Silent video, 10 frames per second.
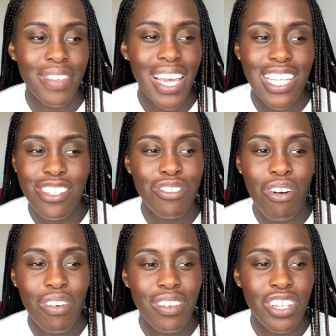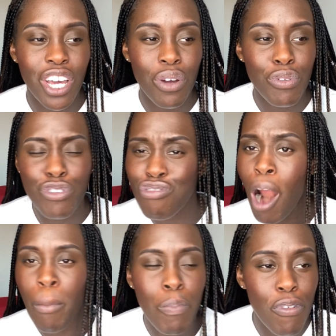It's not, a
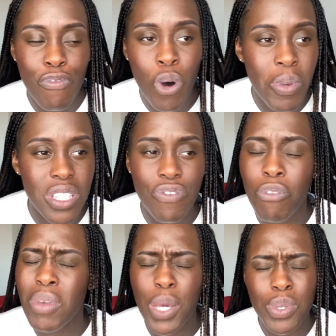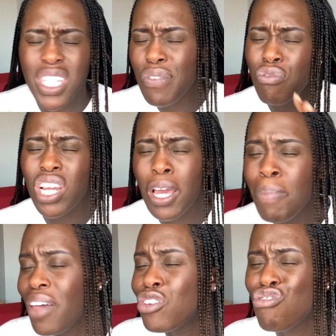drama performance. And for me, it was never really
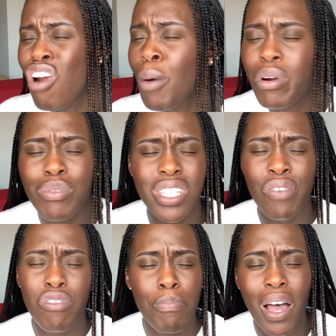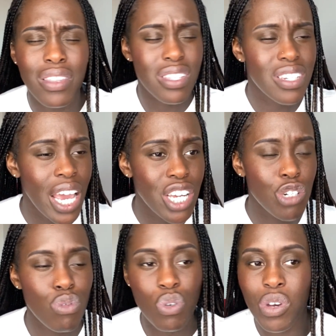about the drama. It was never about the stage.
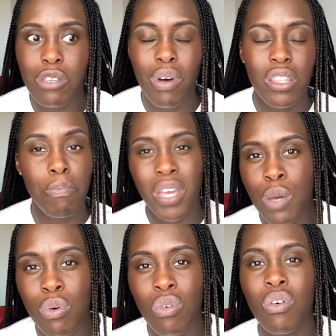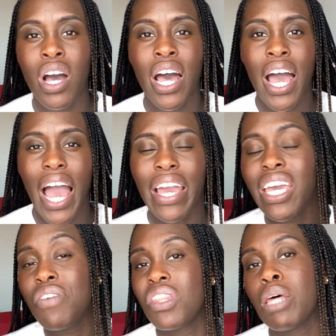It was always about the people and
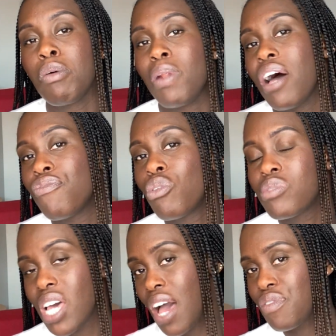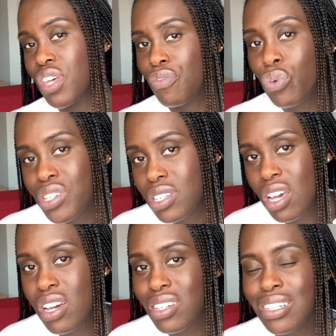giving them a platform to have their voice
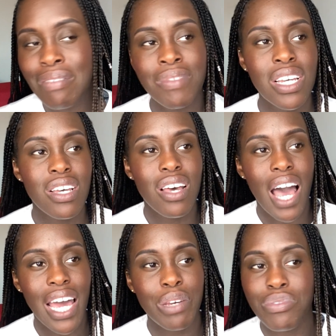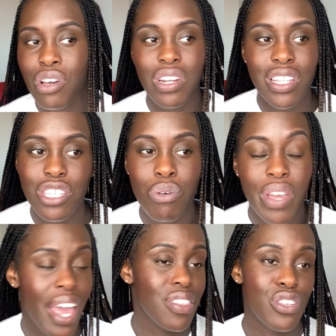heard. And it was only until
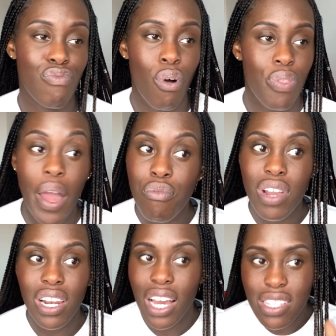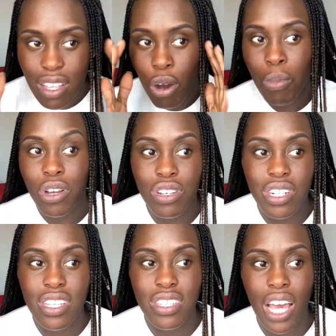getting this role that I realized that, oh my
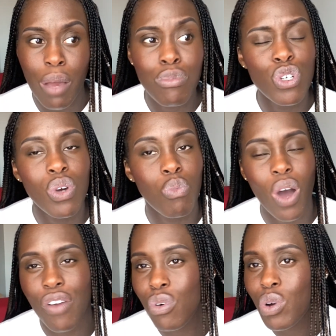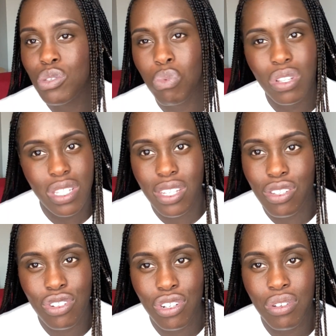goodness, I'm doing what I've always wanted
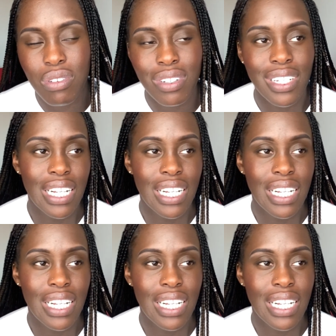to do.